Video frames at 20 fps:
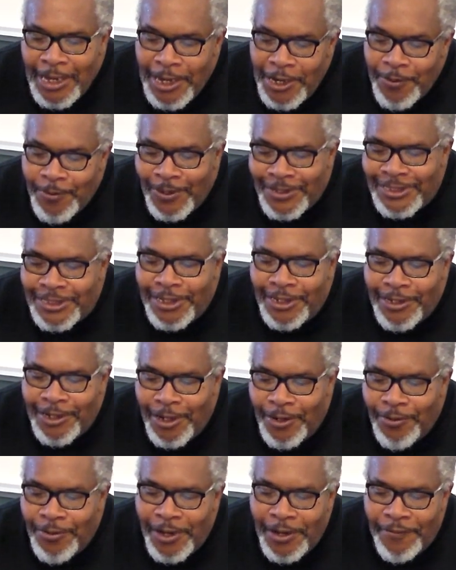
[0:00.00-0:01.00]
He wants to
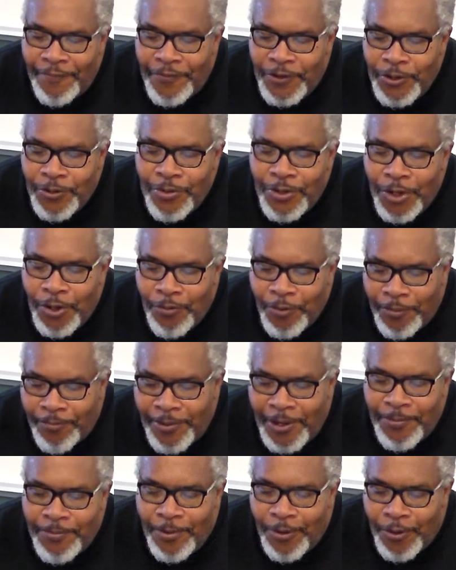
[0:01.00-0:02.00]
know if you know
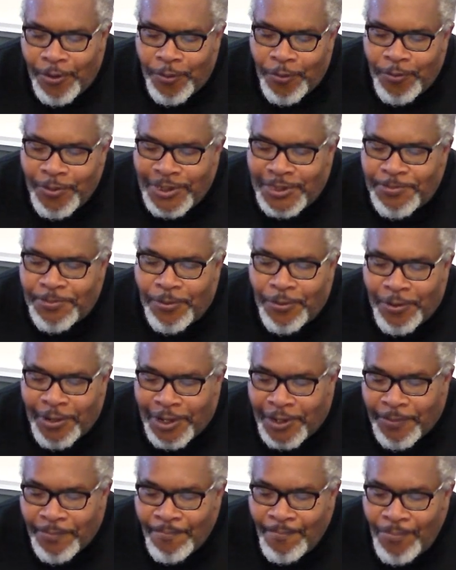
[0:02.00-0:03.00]
what people are
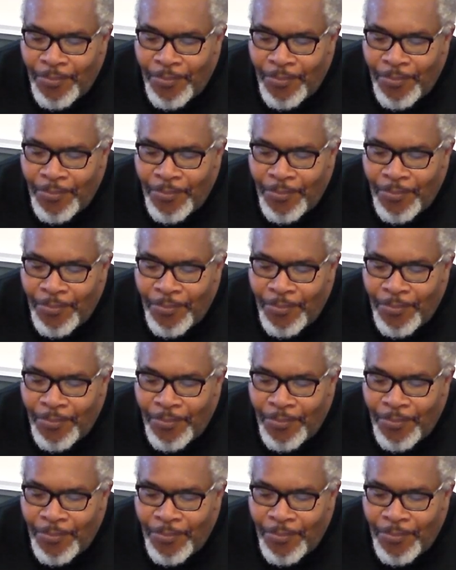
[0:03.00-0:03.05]
whispering.